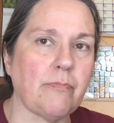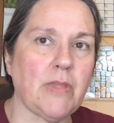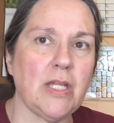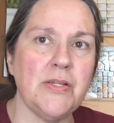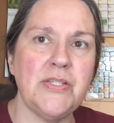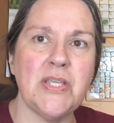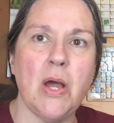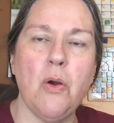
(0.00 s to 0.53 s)

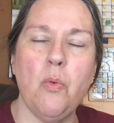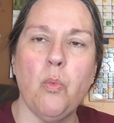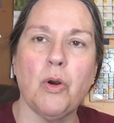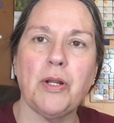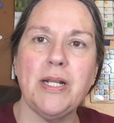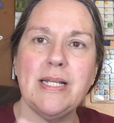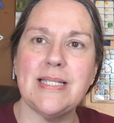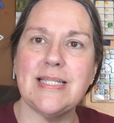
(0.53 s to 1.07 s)
So we're
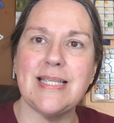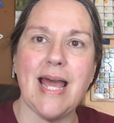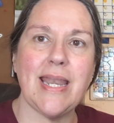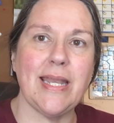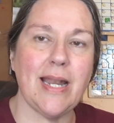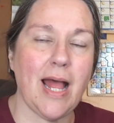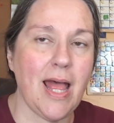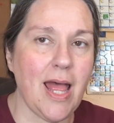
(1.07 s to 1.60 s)
going to set
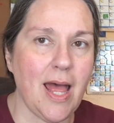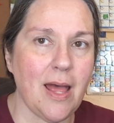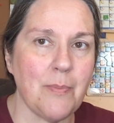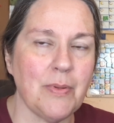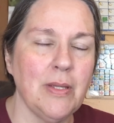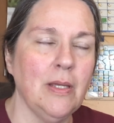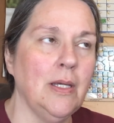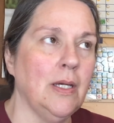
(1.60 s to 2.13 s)
it up
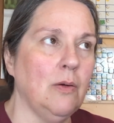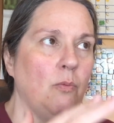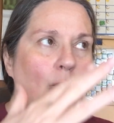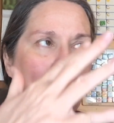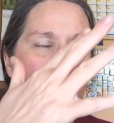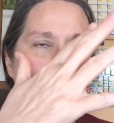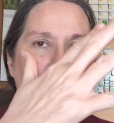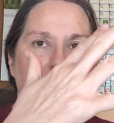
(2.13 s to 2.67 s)

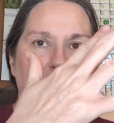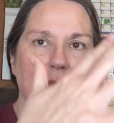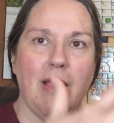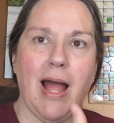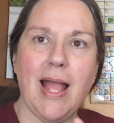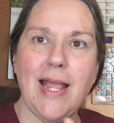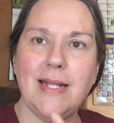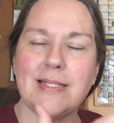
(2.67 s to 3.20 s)
with the
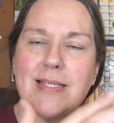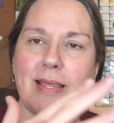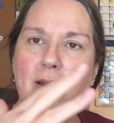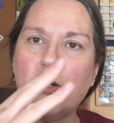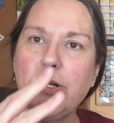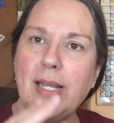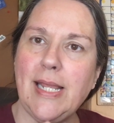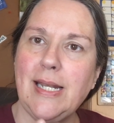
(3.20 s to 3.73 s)
lights that
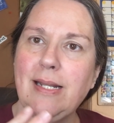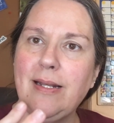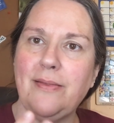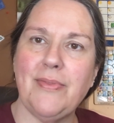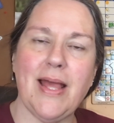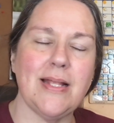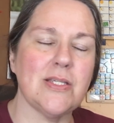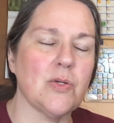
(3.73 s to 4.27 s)
are needed and
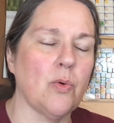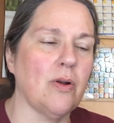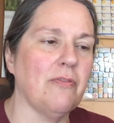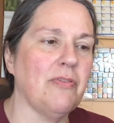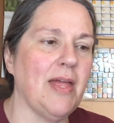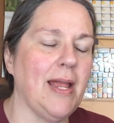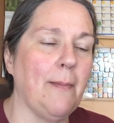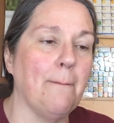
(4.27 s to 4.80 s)
that sort of
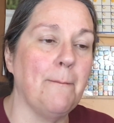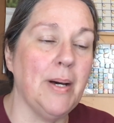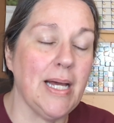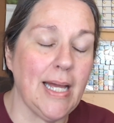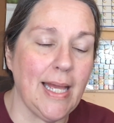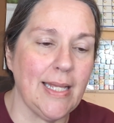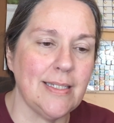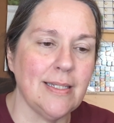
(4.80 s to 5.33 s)
thing.
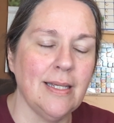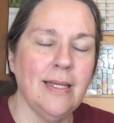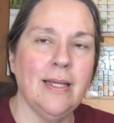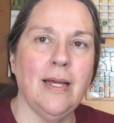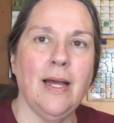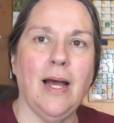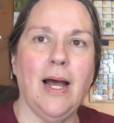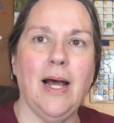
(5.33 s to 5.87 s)
But
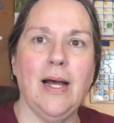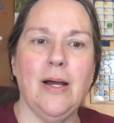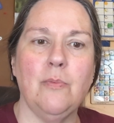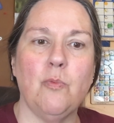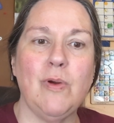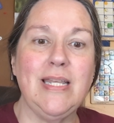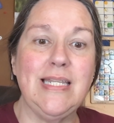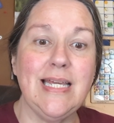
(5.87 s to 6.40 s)

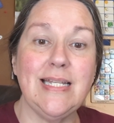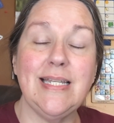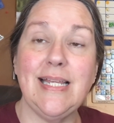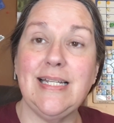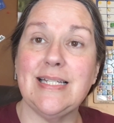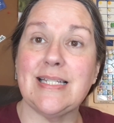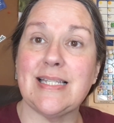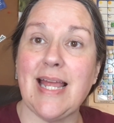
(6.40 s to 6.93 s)
we did
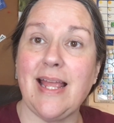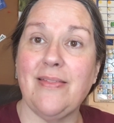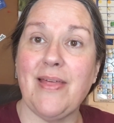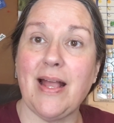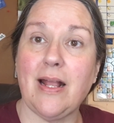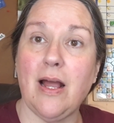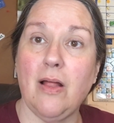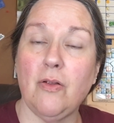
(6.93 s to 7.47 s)
need to stay in
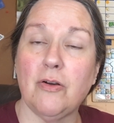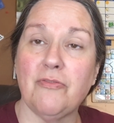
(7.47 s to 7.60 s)
that color